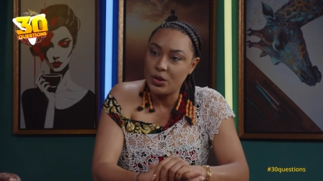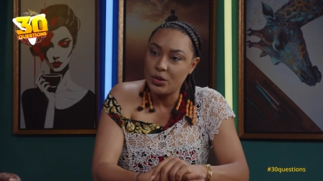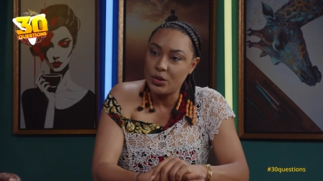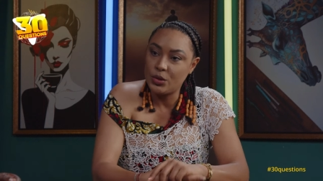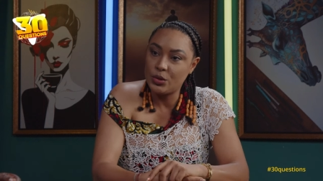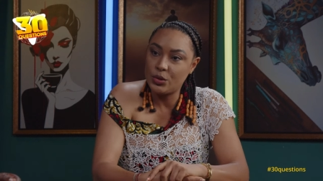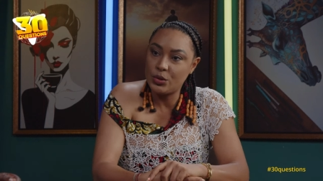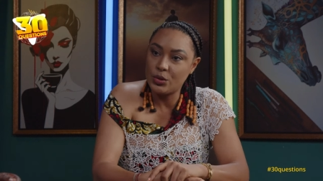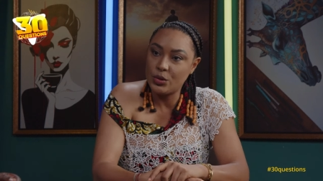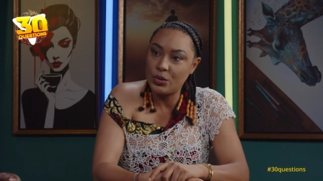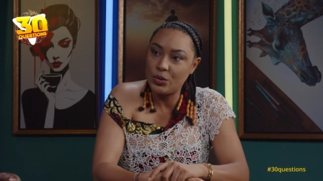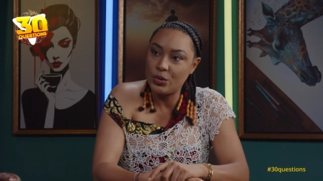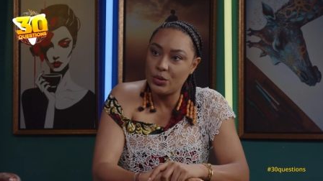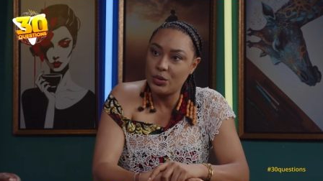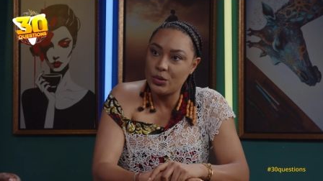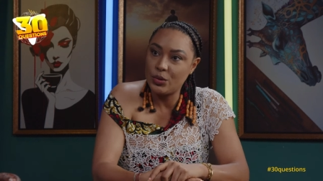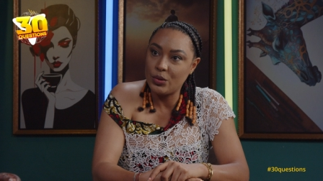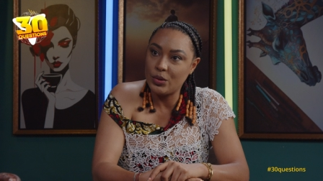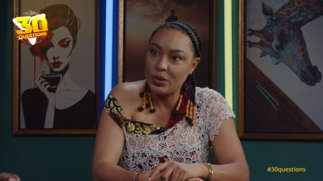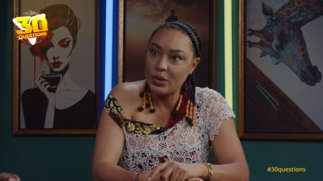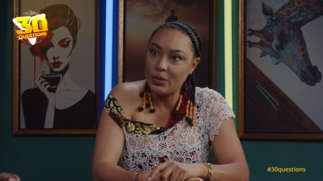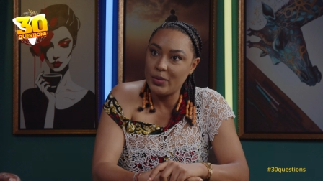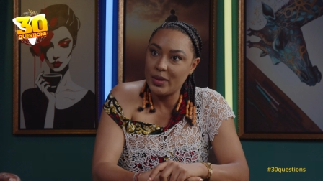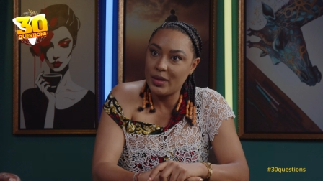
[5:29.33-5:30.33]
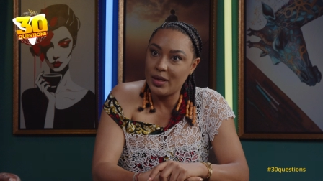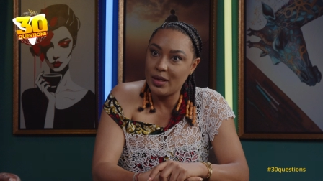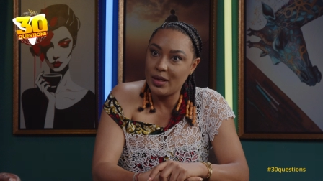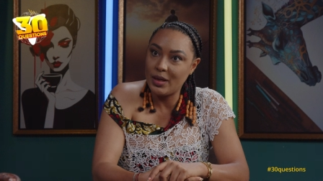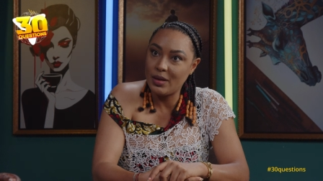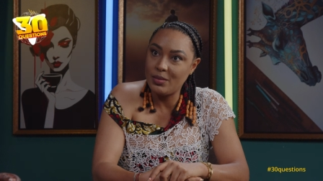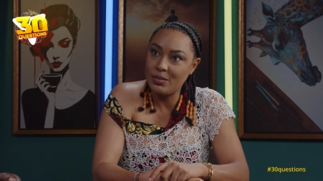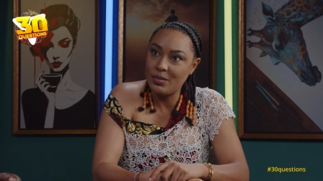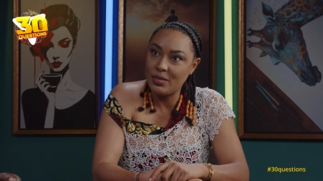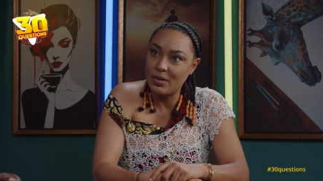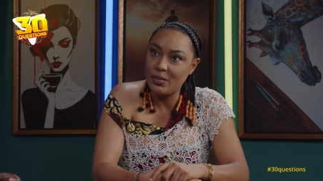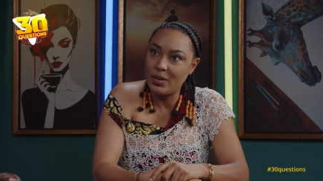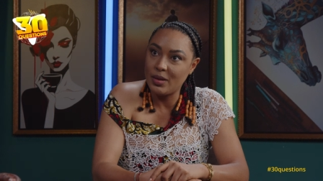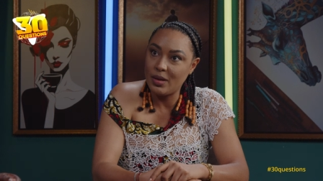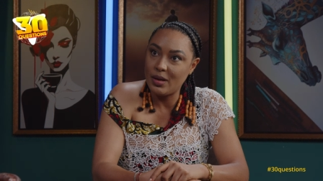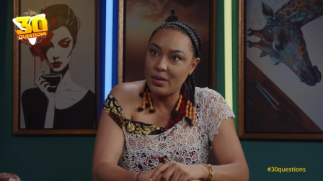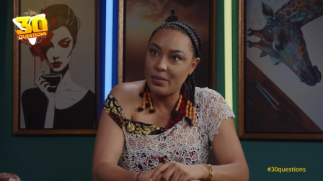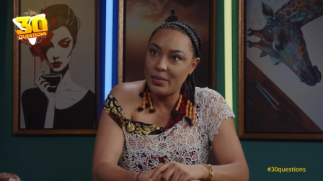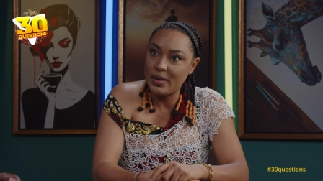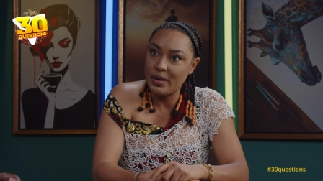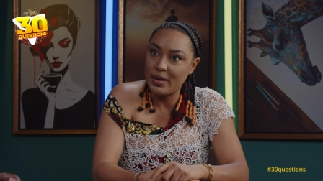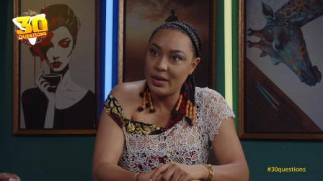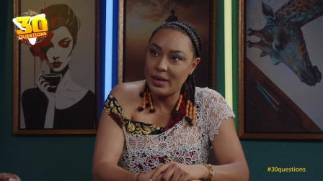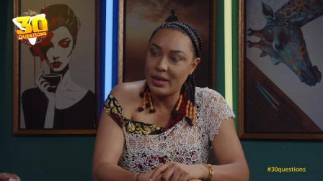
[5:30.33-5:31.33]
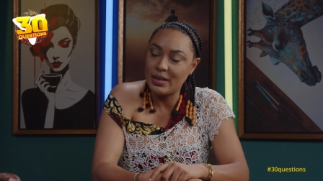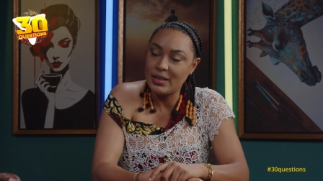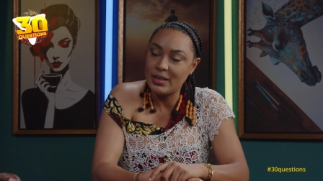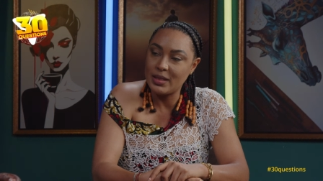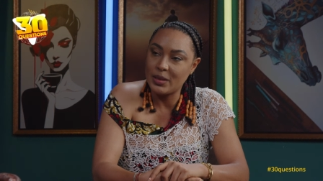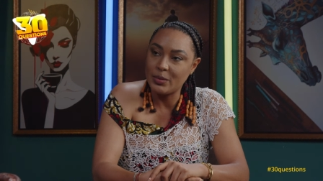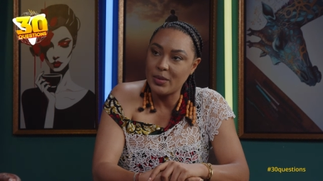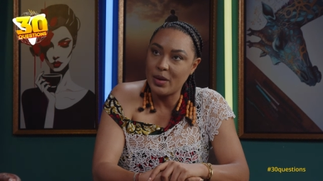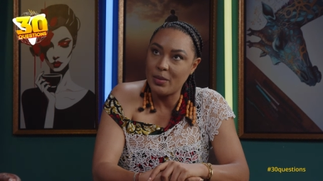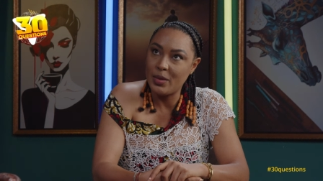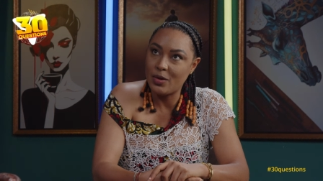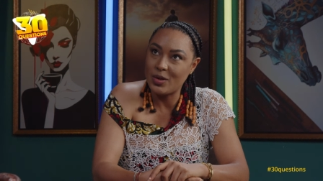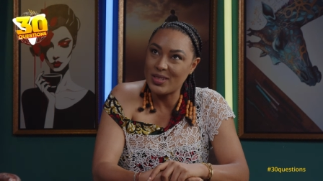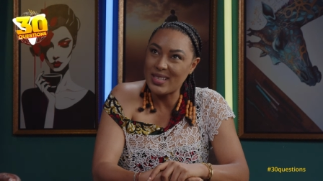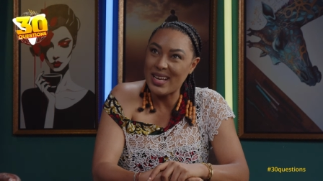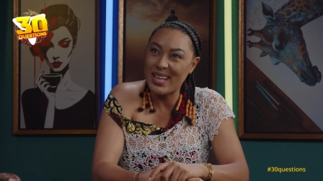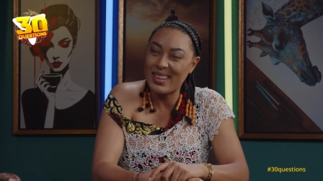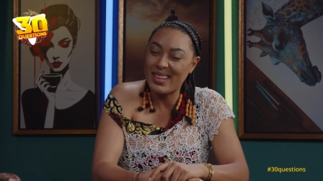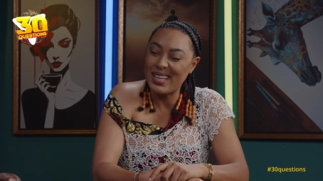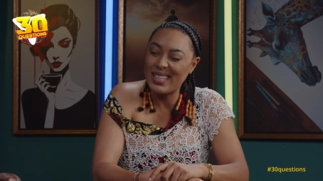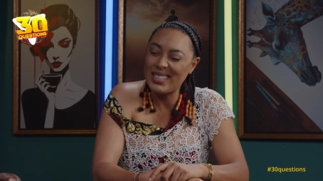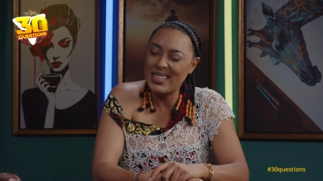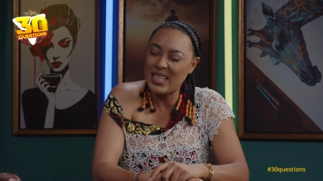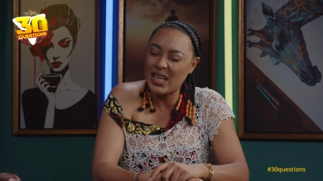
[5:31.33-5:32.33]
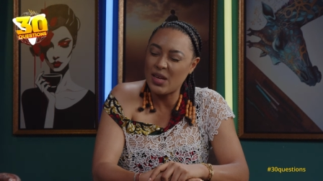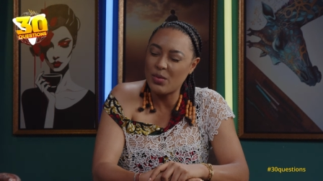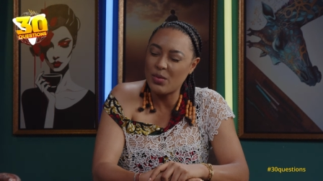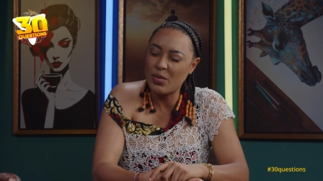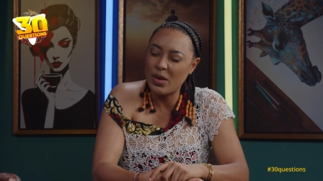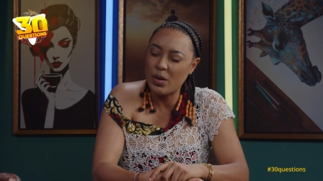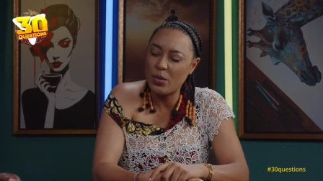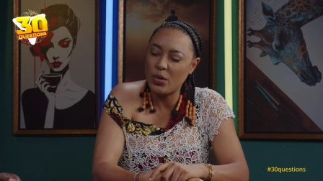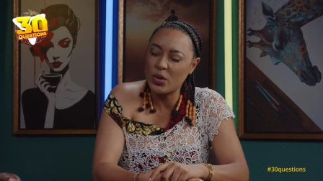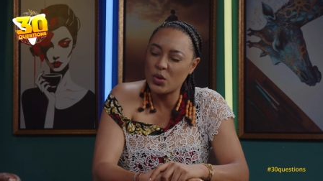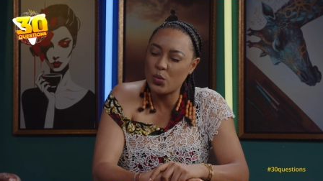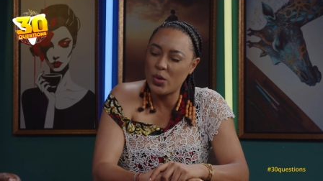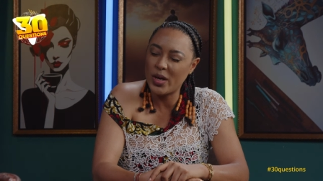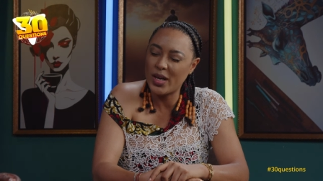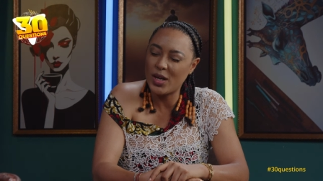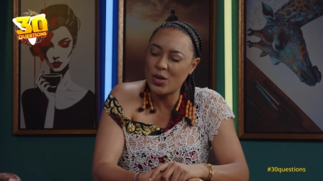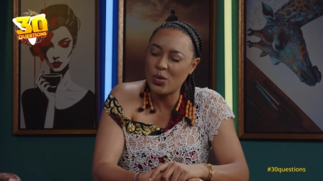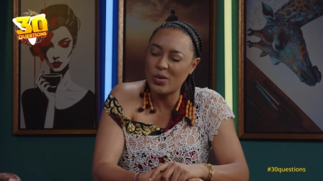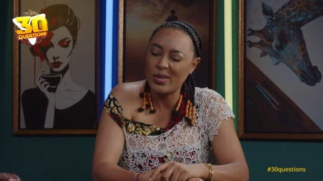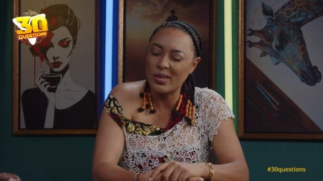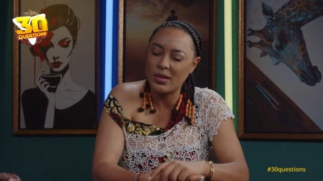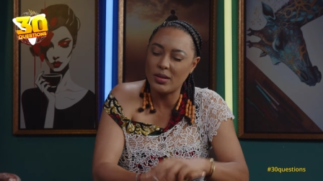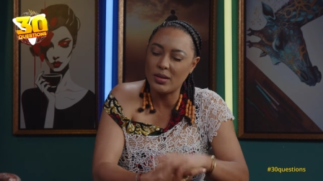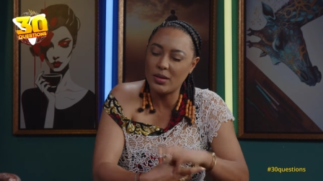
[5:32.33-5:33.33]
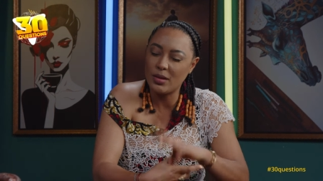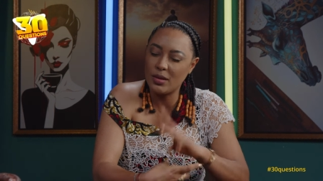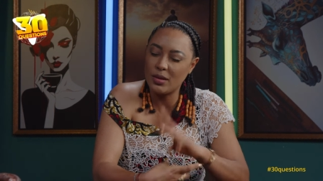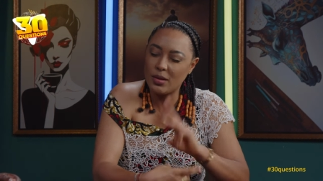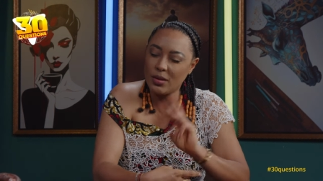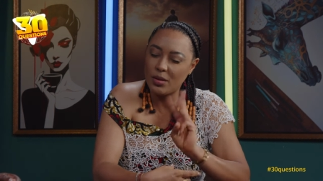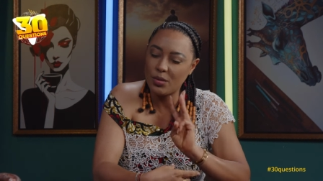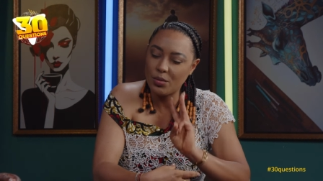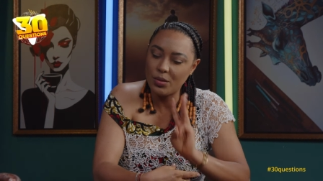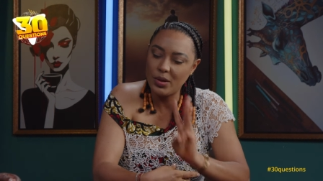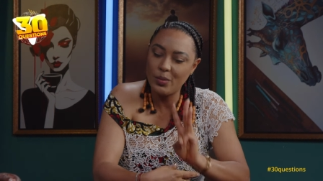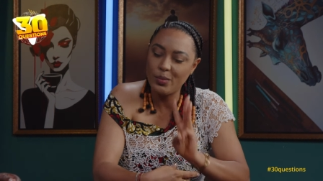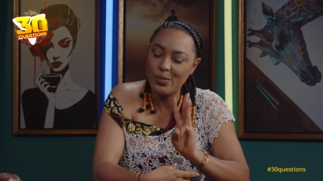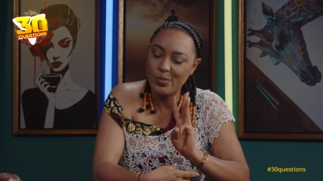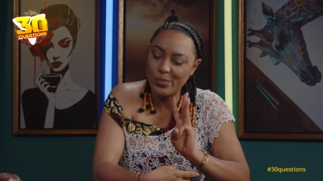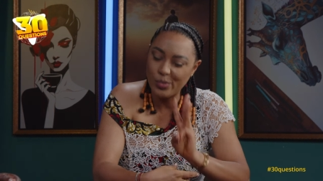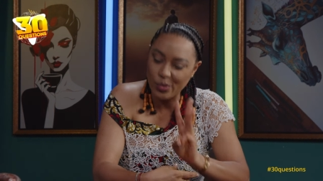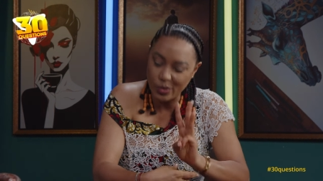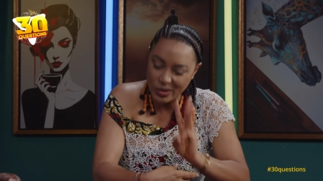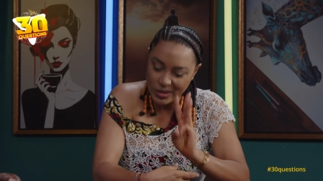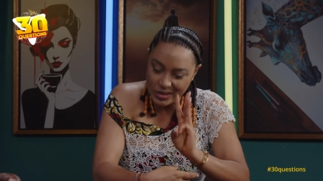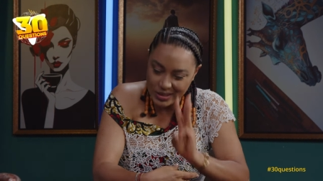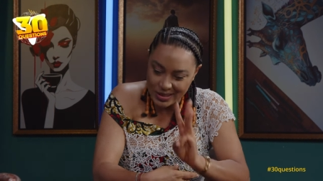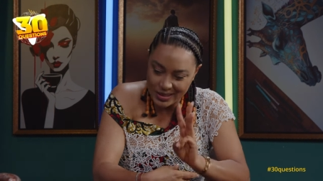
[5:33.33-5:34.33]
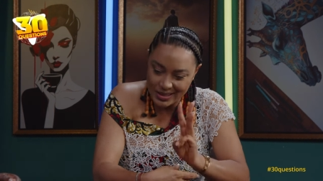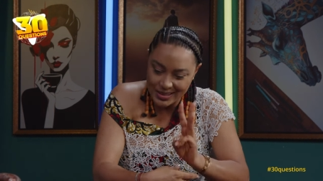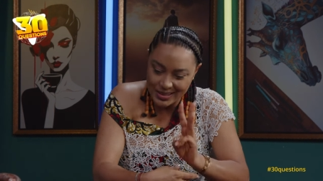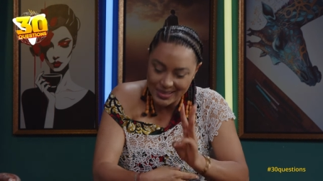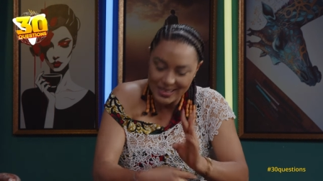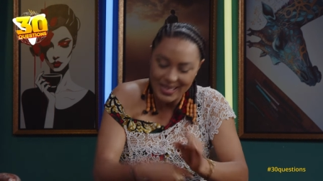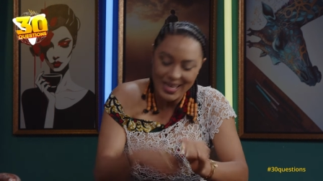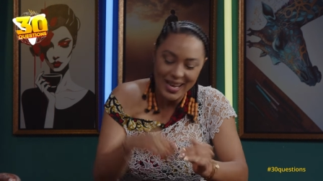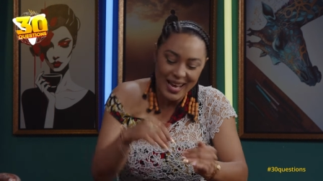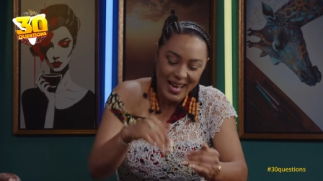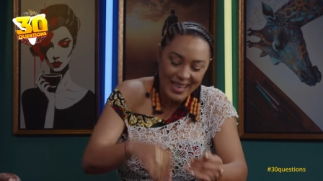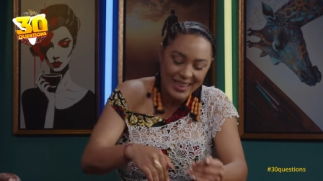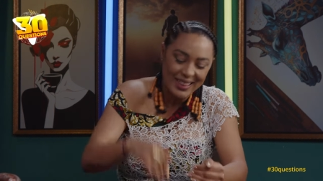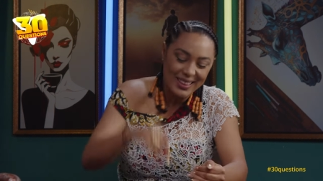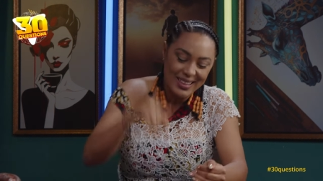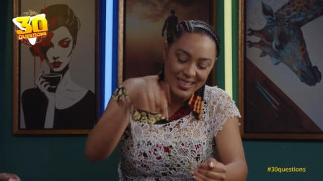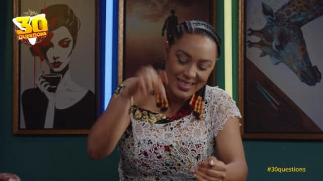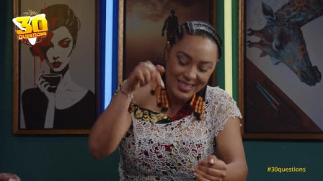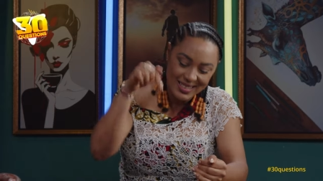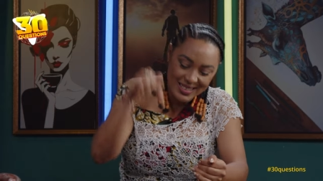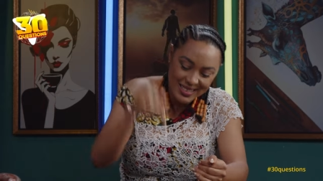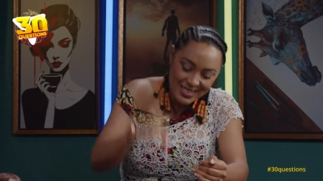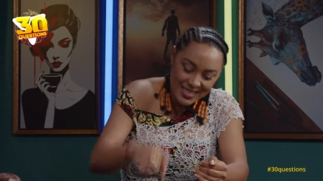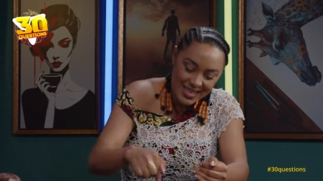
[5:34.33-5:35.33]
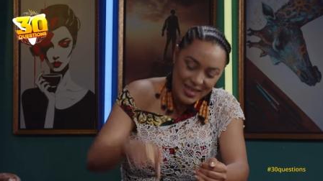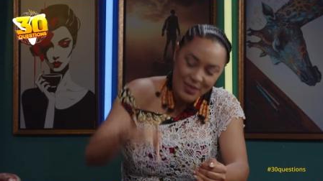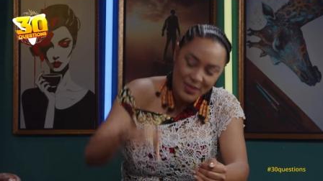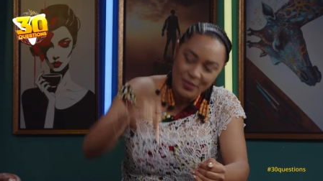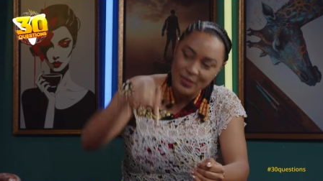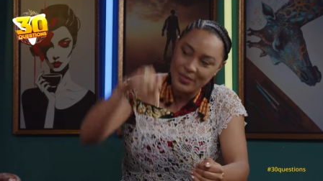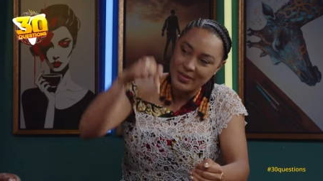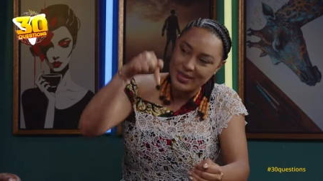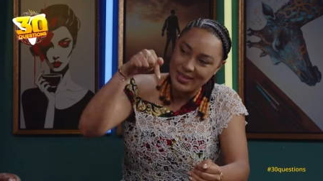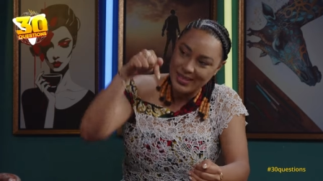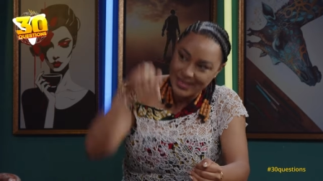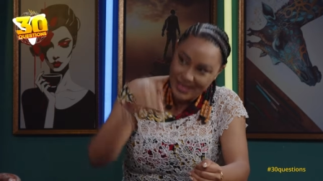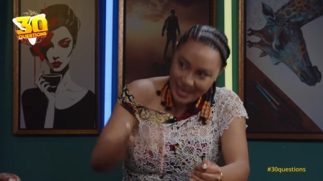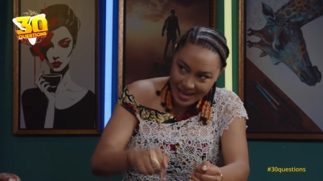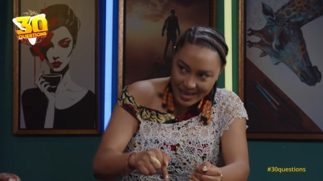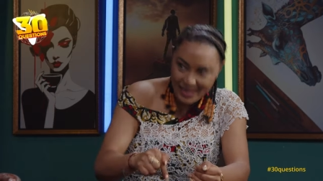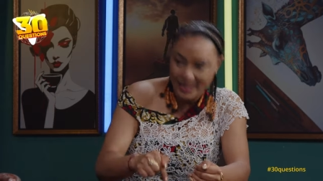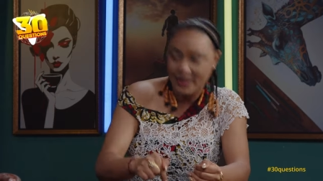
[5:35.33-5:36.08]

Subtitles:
So it became a dilemma because at that time I was working on 3 projects at the same time.